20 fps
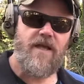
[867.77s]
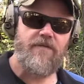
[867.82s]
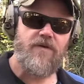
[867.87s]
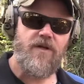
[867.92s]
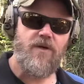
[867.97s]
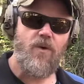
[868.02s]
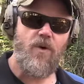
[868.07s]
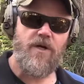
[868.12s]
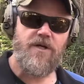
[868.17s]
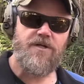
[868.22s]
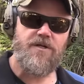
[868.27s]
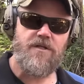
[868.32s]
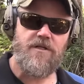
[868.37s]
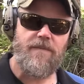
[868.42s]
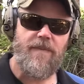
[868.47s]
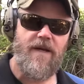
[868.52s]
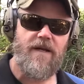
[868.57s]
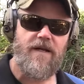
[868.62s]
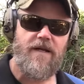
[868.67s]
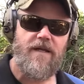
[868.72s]
have any questions
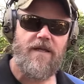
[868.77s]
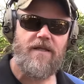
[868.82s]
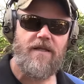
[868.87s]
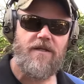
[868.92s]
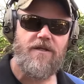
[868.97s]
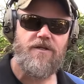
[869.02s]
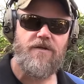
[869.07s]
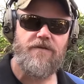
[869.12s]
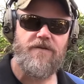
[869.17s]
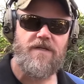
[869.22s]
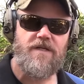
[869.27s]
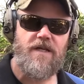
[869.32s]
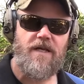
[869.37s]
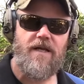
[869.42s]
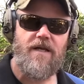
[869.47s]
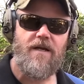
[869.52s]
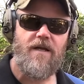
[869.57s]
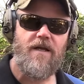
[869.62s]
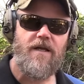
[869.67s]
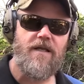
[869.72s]
about anything that you've
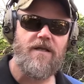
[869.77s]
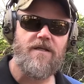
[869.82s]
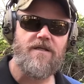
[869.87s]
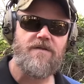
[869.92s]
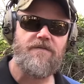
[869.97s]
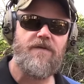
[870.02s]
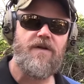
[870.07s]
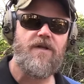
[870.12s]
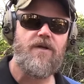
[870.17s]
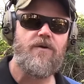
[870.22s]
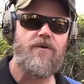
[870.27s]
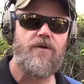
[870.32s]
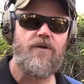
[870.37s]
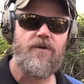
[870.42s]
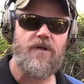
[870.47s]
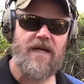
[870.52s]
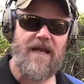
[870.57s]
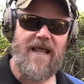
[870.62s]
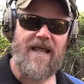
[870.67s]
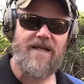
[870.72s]
seen in this video,
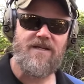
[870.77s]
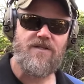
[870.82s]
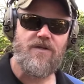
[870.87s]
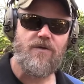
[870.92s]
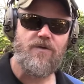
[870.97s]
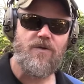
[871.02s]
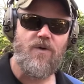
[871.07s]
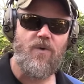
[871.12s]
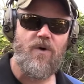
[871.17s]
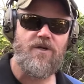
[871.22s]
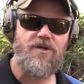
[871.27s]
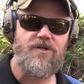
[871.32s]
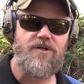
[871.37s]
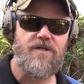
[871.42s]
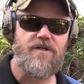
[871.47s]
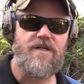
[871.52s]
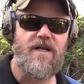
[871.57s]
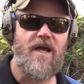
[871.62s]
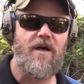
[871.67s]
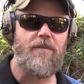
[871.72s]
you can ask those
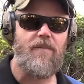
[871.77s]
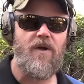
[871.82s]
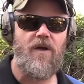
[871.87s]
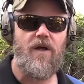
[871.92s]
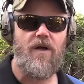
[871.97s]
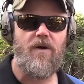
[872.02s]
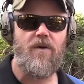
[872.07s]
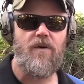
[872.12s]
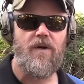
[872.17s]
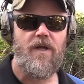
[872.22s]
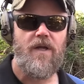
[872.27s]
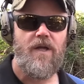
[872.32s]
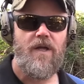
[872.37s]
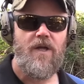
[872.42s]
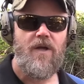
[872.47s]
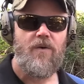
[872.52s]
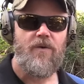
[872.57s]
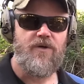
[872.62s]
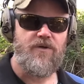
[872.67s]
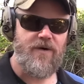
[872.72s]
questions down below.
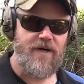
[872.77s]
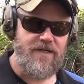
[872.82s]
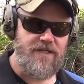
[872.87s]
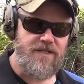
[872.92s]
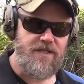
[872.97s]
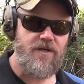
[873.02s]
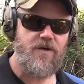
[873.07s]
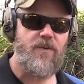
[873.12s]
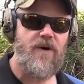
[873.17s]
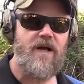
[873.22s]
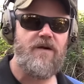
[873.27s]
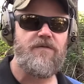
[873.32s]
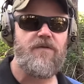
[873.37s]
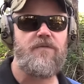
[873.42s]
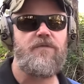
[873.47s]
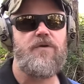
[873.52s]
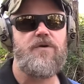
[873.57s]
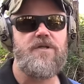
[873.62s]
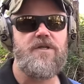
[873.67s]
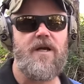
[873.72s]
We try to stick around for
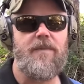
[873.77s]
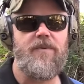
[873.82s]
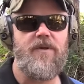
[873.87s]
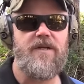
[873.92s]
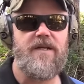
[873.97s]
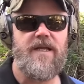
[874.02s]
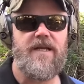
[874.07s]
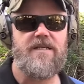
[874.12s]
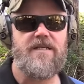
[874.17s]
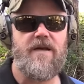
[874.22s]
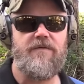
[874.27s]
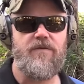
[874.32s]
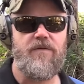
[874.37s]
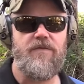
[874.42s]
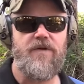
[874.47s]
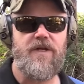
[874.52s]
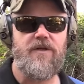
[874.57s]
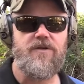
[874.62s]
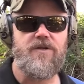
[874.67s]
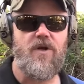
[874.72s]
the first couple of days after
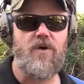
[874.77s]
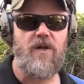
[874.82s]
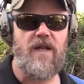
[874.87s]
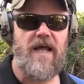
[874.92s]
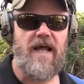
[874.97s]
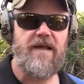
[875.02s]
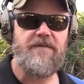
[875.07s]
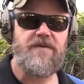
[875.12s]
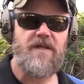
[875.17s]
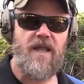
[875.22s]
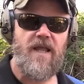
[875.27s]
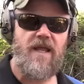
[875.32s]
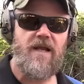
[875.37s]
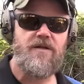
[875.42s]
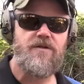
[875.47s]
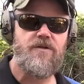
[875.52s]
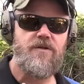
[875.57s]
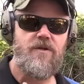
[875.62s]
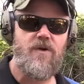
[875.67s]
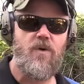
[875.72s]
videos go live to
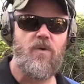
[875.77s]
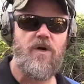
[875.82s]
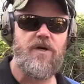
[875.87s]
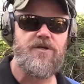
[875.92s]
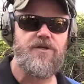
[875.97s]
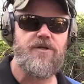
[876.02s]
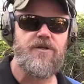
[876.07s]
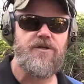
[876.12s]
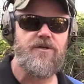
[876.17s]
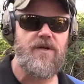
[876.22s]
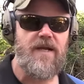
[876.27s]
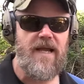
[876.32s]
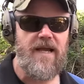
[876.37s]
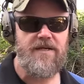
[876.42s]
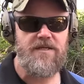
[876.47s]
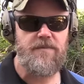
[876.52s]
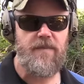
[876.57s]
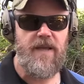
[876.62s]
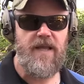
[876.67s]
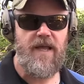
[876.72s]
answer the questions you
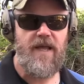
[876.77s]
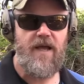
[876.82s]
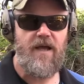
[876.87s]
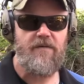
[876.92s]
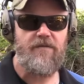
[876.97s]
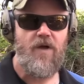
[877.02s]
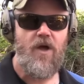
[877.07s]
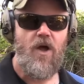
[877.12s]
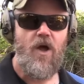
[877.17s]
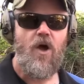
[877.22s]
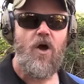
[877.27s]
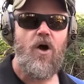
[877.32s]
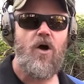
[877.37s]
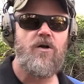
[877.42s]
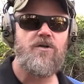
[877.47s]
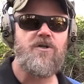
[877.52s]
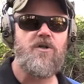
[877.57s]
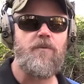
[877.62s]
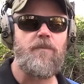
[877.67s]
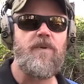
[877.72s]
guys may have.
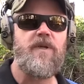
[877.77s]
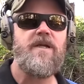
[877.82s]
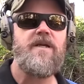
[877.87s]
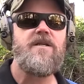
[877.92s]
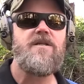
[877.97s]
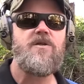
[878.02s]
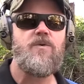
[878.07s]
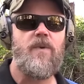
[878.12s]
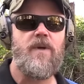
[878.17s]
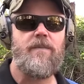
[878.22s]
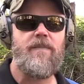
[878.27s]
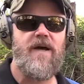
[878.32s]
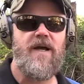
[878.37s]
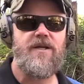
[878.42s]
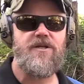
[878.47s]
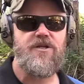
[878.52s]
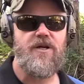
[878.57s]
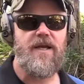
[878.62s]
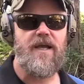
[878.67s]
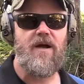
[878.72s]
Also, please swing by
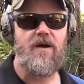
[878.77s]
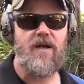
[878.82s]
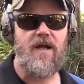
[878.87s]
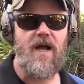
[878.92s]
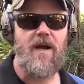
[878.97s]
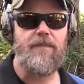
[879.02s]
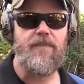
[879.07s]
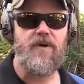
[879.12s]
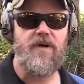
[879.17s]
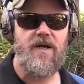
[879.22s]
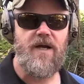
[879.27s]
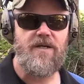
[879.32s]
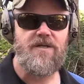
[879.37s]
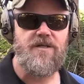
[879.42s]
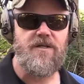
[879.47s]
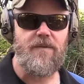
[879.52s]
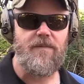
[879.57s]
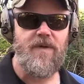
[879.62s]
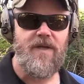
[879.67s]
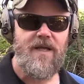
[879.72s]
and check out Copper
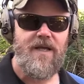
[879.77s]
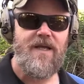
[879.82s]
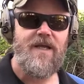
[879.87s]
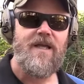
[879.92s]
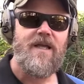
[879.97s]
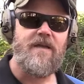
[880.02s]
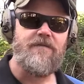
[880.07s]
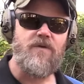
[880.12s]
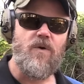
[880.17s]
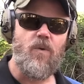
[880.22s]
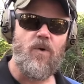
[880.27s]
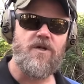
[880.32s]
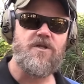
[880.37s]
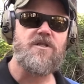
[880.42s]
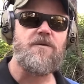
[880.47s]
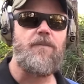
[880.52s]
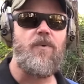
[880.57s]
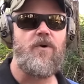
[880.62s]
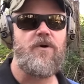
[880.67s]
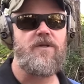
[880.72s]
Custom. If you want to
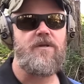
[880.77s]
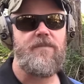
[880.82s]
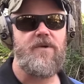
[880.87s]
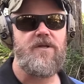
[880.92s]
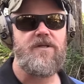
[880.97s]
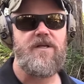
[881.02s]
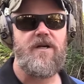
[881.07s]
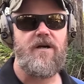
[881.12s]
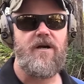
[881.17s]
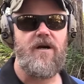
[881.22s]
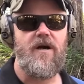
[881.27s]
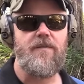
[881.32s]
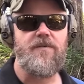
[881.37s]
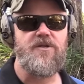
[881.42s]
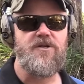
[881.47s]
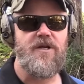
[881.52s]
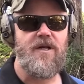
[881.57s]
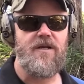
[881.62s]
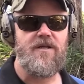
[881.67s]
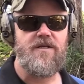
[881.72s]
support the Military
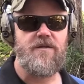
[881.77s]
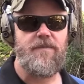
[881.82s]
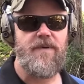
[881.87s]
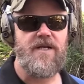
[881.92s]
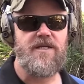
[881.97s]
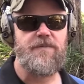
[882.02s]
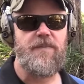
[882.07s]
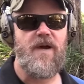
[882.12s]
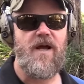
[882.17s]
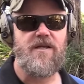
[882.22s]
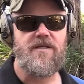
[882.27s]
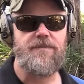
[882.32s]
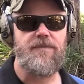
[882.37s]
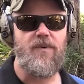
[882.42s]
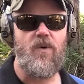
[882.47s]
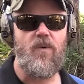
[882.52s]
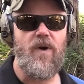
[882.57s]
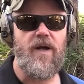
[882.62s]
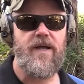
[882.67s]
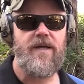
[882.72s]
Arms Channel, it's the best
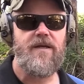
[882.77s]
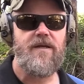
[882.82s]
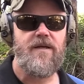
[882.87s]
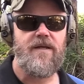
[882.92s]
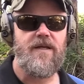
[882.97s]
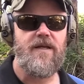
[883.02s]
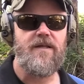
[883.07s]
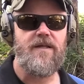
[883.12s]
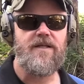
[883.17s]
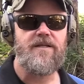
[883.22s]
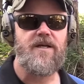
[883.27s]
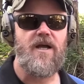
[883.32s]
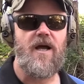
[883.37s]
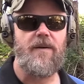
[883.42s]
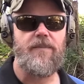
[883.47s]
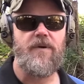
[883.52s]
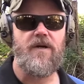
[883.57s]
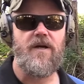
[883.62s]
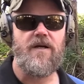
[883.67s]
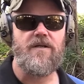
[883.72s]
possible way. Again, that's
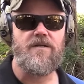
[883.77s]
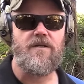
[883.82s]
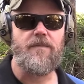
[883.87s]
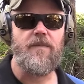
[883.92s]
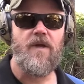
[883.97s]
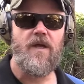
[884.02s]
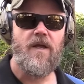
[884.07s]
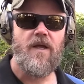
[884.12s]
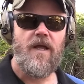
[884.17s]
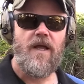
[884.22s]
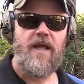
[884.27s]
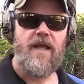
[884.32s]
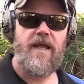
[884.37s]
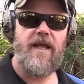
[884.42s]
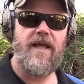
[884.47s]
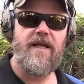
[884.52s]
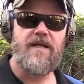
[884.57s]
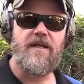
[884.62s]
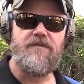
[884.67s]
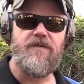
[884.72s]
Copper Custom.
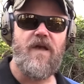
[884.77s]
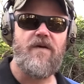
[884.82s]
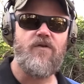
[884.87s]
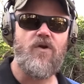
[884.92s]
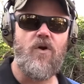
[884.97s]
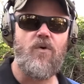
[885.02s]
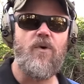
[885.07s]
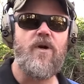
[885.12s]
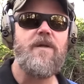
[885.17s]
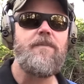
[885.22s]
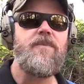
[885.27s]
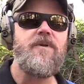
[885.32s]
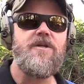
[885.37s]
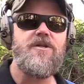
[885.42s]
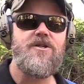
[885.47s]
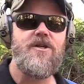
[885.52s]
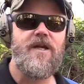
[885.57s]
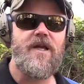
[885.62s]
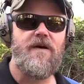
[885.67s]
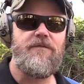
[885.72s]
And if you haven't already, please
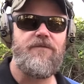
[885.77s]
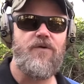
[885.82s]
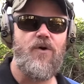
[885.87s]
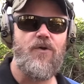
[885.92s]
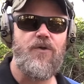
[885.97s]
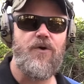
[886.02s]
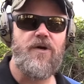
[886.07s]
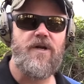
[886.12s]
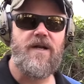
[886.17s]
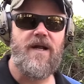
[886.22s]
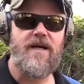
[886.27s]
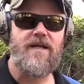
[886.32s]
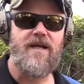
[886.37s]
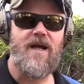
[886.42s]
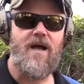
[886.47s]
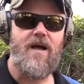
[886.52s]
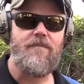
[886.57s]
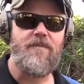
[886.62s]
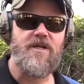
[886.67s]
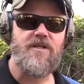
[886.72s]
check out
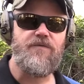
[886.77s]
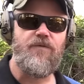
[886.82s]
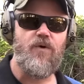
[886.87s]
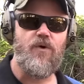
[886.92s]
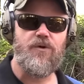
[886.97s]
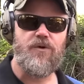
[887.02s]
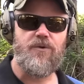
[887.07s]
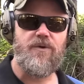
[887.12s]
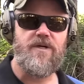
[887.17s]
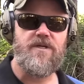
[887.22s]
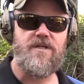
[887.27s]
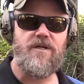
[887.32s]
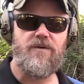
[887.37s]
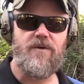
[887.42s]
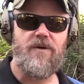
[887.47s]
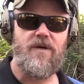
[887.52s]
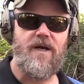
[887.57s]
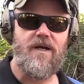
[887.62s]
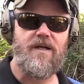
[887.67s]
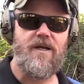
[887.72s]
full30.com. That's
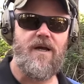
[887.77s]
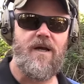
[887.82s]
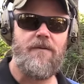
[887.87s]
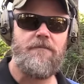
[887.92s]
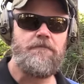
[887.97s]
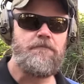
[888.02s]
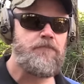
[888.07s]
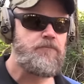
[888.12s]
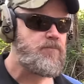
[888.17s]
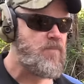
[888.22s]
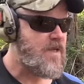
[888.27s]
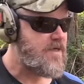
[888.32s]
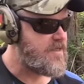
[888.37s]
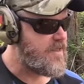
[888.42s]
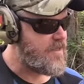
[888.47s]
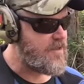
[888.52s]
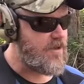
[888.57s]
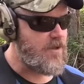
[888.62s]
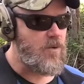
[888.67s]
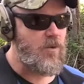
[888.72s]
full30.com.
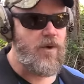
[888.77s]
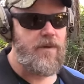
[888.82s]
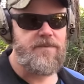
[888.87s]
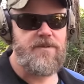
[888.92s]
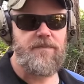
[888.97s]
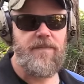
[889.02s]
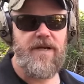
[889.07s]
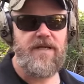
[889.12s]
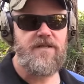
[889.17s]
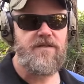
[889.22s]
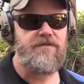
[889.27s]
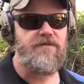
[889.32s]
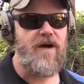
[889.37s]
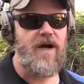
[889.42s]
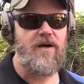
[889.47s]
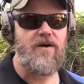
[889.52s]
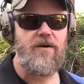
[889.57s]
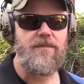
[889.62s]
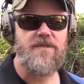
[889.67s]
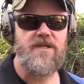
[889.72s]
Taking all the web's best
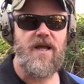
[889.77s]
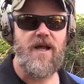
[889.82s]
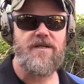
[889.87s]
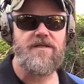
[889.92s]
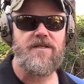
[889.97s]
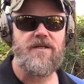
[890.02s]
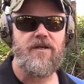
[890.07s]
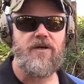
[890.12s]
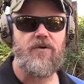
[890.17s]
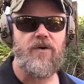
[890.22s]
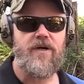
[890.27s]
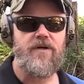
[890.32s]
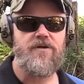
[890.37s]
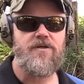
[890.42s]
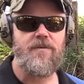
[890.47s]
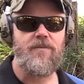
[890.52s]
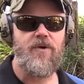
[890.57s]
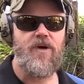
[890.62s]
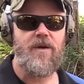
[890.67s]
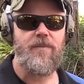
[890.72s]
firearms content
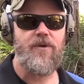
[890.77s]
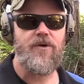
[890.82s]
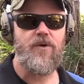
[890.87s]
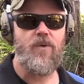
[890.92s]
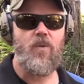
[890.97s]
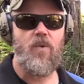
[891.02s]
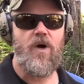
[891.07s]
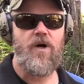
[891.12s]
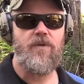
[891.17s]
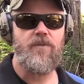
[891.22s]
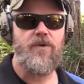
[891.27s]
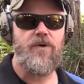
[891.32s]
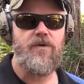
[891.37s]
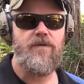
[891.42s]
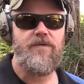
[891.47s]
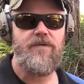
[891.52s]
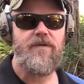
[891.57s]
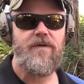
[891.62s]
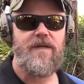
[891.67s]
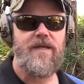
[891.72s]
creators and brought them under one
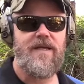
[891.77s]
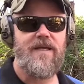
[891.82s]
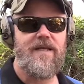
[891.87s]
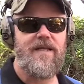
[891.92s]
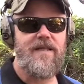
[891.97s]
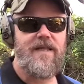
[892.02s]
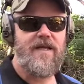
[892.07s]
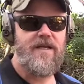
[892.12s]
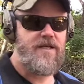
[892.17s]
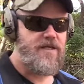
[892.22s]
roof. And again, that